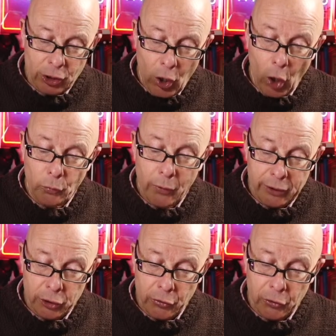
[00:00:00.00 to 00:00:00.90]
on
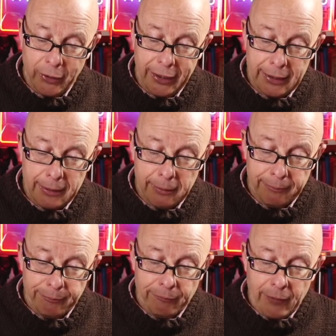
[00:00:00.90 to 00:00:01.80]
which the Queen,
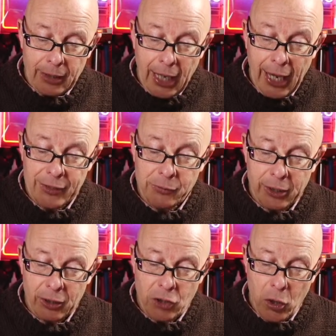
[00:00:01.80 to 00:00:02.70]
as we
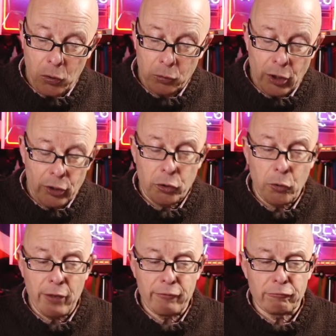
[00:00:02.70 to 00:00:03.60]
are told,
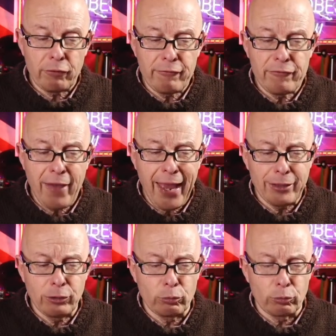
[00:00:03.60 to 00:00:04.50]
to
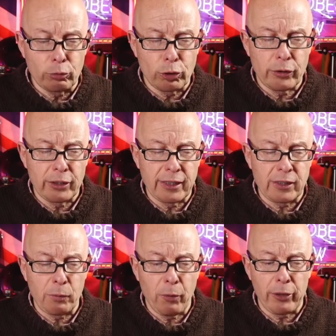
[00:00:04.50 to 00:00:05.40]
revenge the
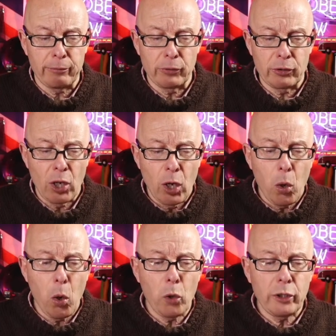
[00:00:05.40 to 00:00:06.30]
disappointment,
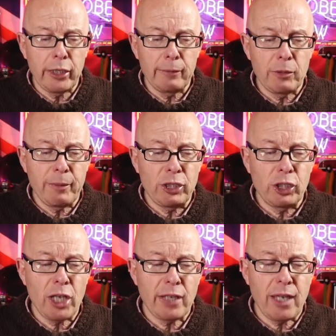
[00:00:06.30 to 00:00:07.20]
ordered him to be
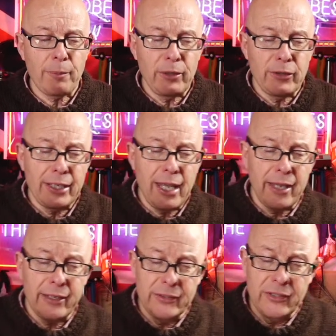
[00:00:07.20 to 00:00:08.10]
shut up in the
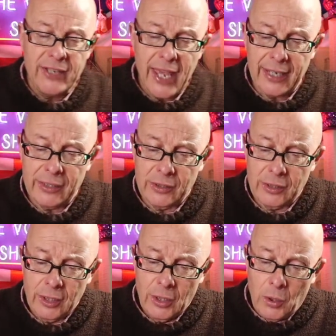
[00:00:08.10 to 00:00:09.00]
lion's den,
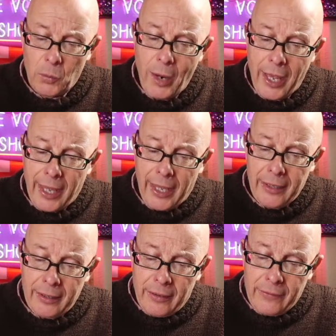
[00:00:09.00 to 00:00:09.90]

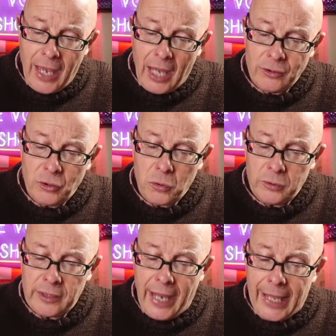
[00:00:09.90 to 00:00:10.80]
where the
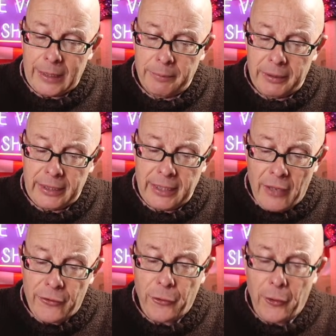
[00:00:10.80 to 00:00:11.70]
undaunted Albany
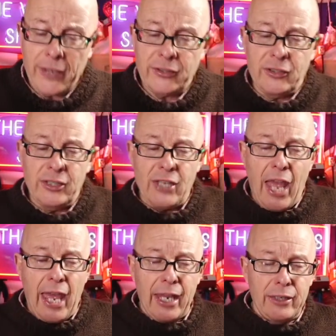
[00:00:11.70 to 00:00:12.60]
thrust his
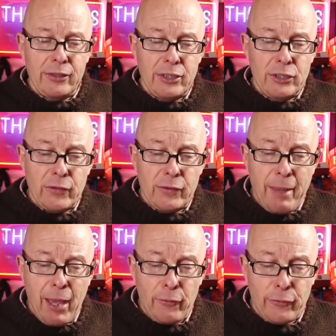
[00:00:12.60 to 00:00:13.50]
hand into the
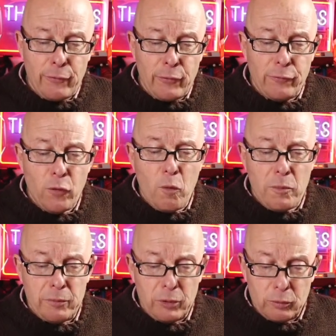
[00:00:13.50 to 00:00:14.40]
mouth of the
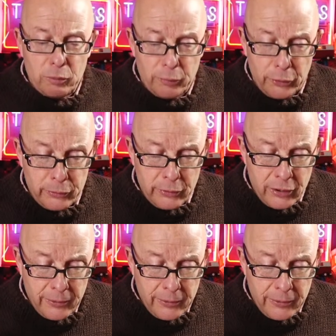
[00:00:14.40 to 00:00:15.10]
formidable brute,